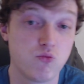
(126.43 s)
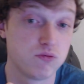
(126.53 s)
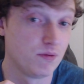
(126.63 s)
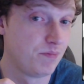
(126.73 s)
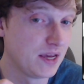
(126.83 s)

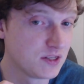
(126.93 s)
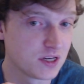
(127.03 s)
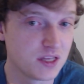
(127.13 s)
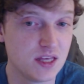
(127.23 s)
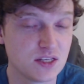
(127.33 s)

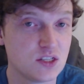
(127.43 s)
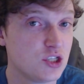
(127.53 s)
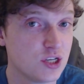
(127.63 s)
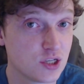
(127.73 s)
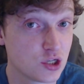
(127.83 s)
basically, this is
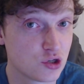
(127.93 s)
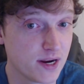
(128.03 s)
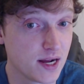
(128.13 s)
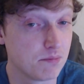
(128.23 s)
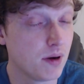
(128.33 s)
just a straight
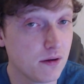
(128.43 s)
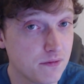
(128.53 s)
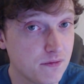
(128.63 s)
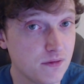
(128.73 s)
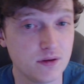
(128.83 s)
up
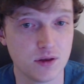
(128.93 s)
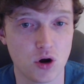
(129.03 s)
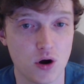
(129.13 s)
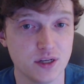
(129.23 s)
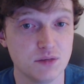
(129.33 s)
buff. The
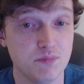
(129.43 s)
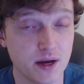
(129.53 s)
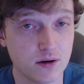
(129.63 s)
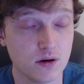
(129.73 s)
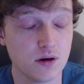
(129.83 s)
card is
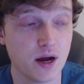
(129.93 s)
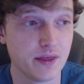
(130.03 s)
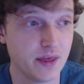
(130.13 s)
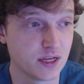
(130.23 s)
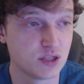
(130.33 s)
better. I
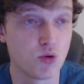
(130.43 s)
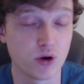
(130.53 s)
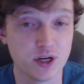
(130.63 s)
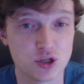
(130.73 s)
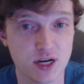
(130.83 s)
think it's more
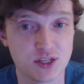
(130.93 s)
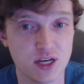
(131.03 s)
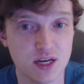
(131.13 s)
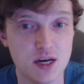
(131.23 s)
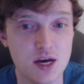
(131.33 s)

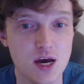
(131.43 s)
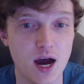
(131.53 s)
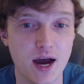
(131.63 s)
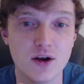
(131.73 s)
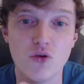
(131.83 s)
interesting.
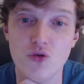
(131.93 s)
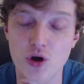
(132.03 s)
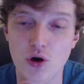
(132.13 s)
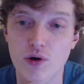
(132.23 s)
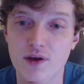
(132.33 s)
I don't
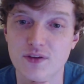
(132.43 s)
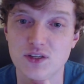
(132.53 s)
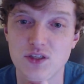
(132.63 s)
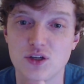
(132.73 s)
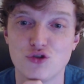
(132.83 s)
know if
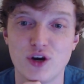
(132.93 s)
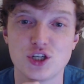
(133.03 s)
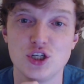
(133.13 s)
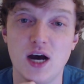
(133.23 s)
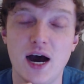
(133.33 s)
it's the
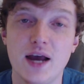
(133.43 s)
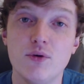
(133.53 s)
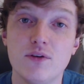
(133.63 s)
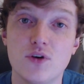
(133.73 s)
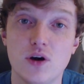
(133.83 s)
direction I would
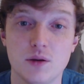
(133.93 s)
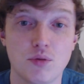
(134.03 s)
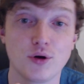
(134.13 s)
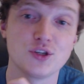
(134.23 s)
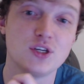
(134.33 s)
have gone
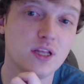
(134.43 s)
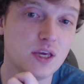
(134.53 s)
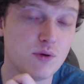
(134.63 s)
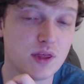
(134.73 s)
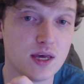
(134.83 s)
personally
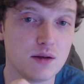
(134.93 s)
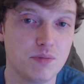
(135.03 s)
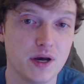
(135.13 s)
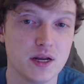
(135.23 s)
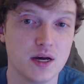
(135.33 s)
with it, but